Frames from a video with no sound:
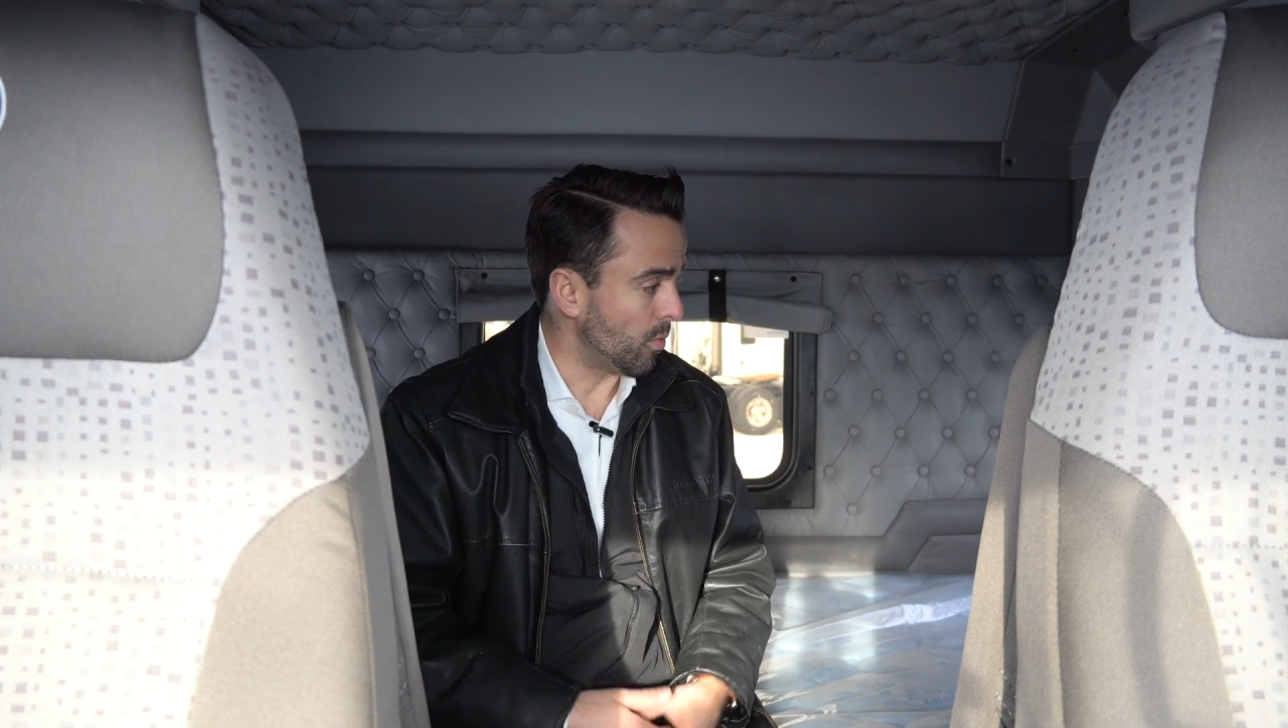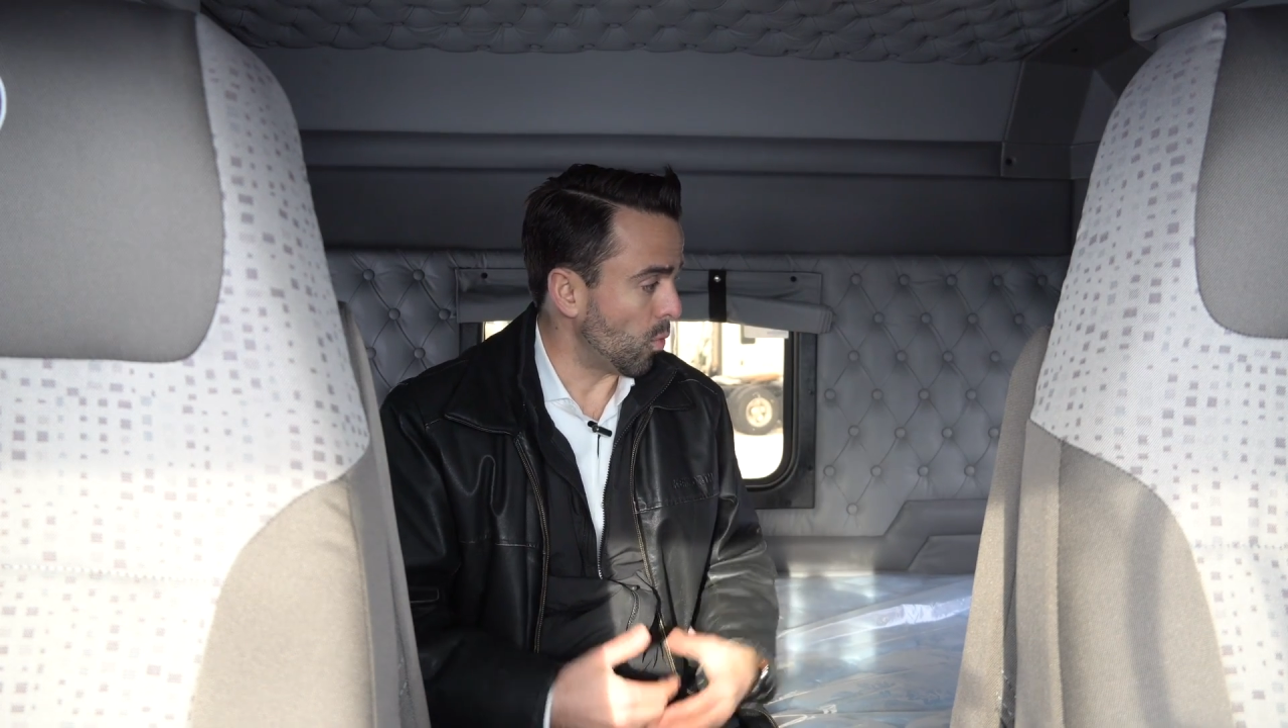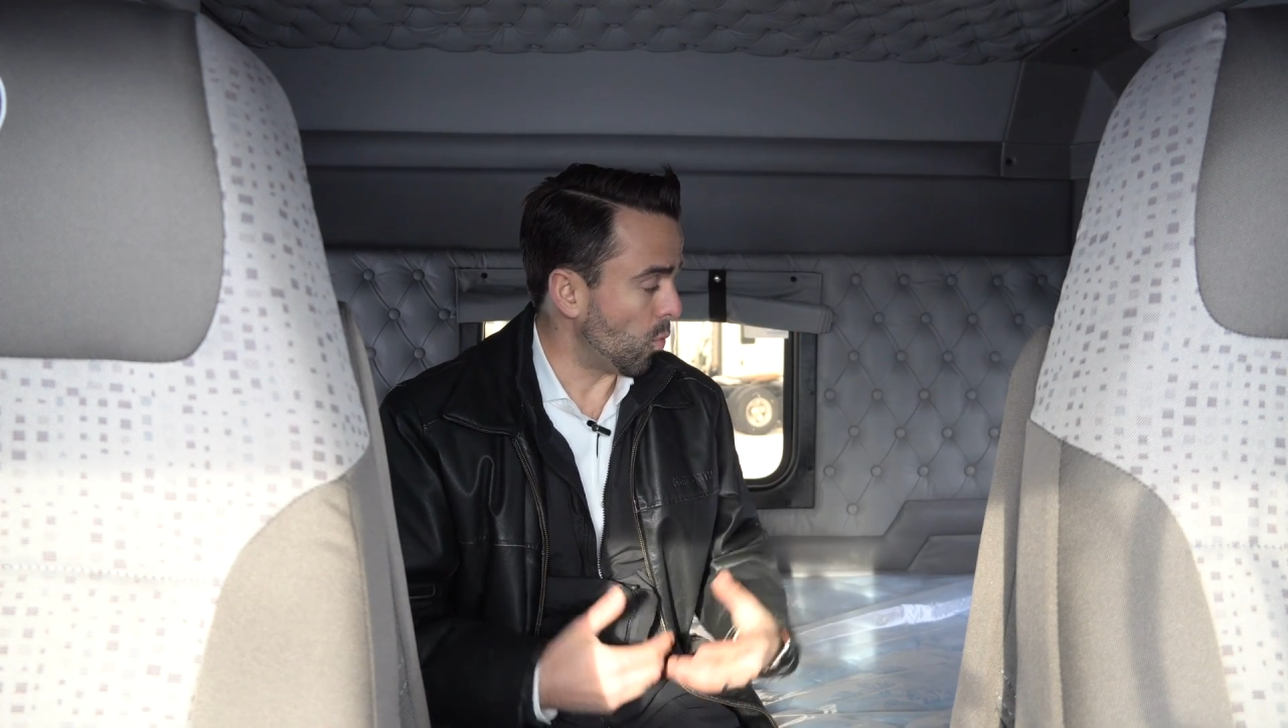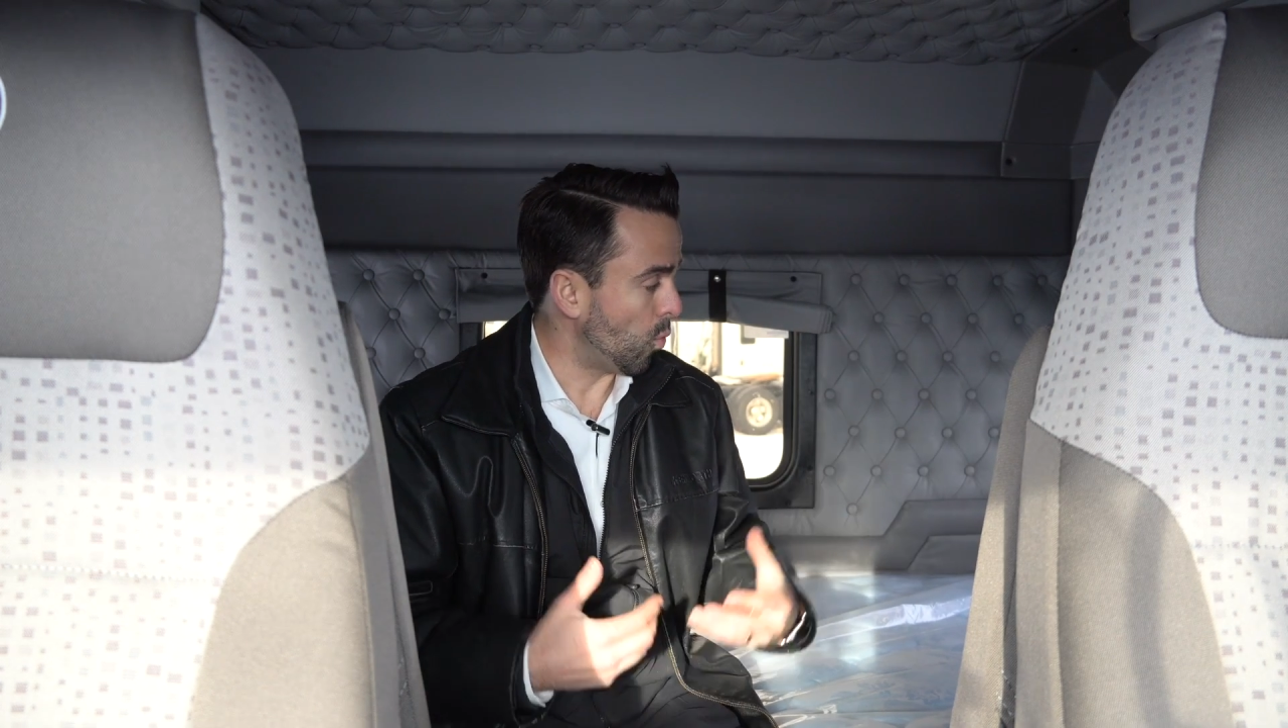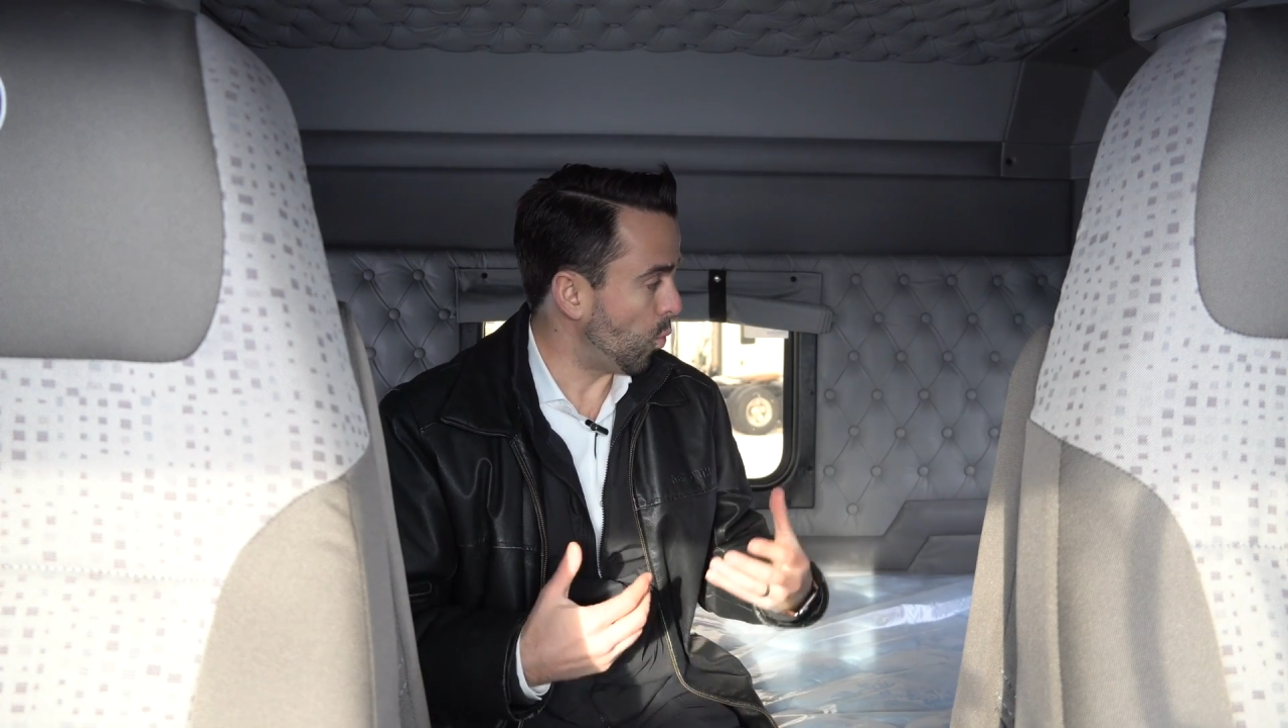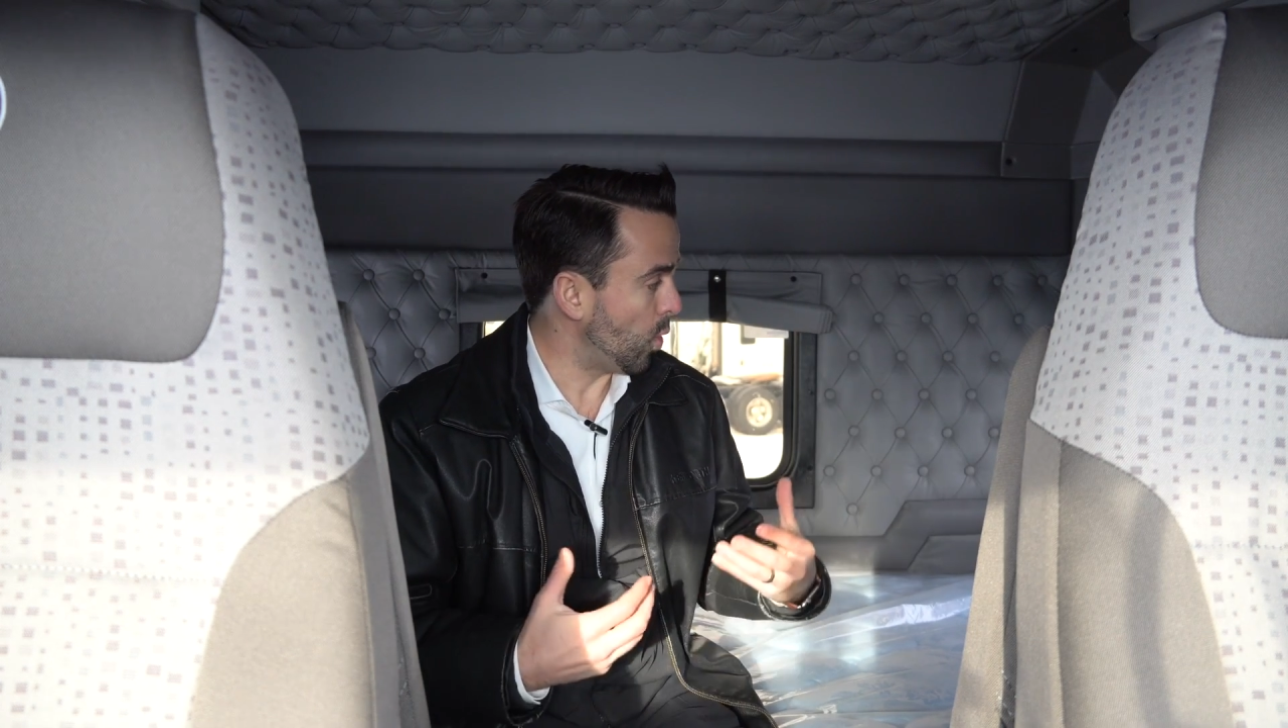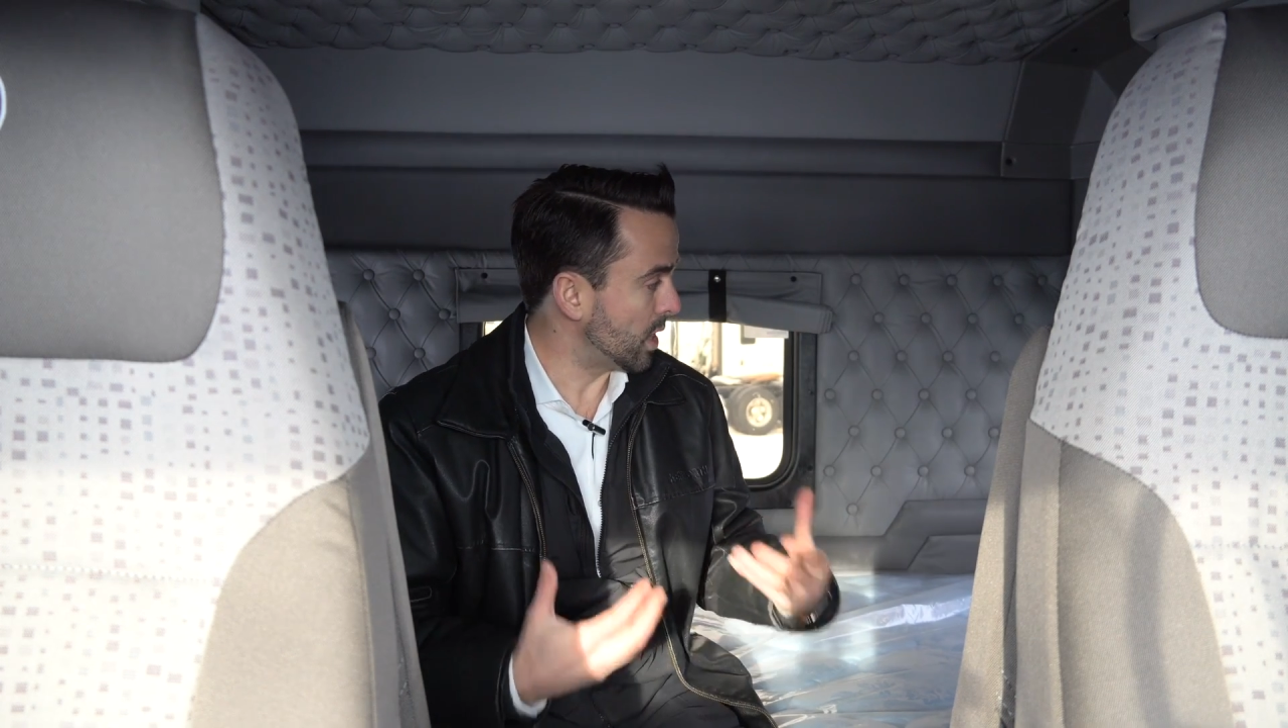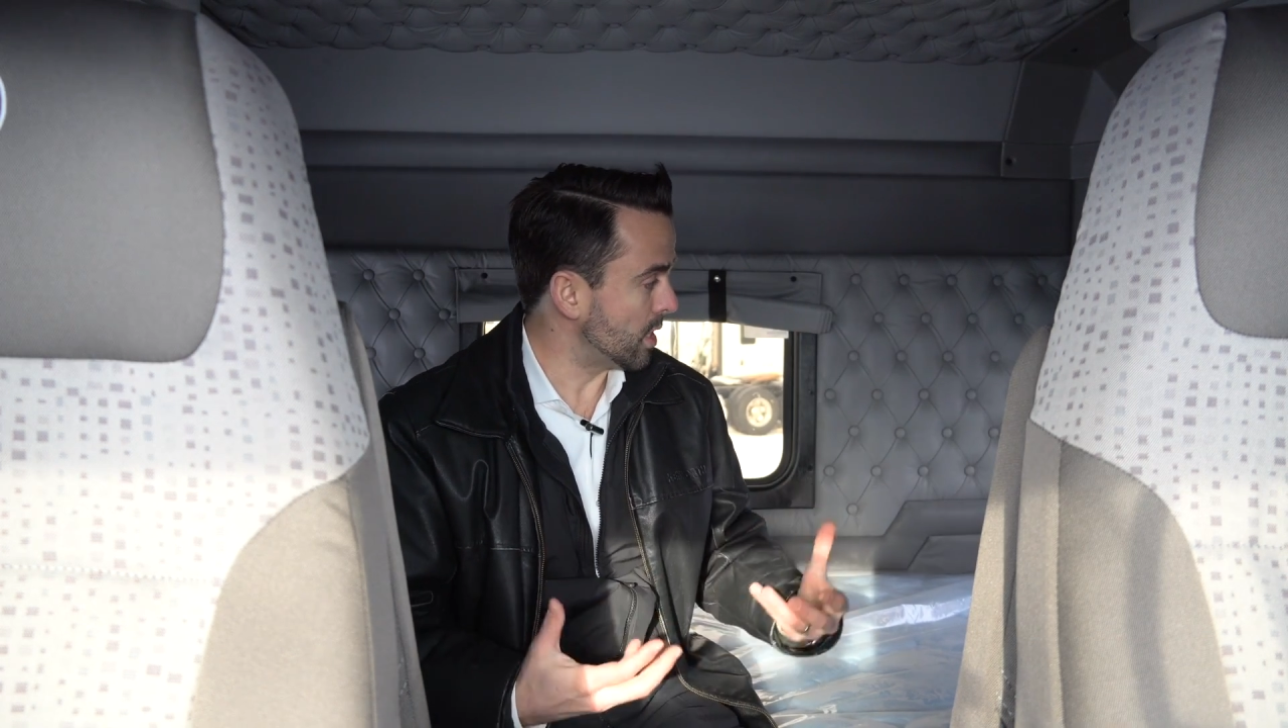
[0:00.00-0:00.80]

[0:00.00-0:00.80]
With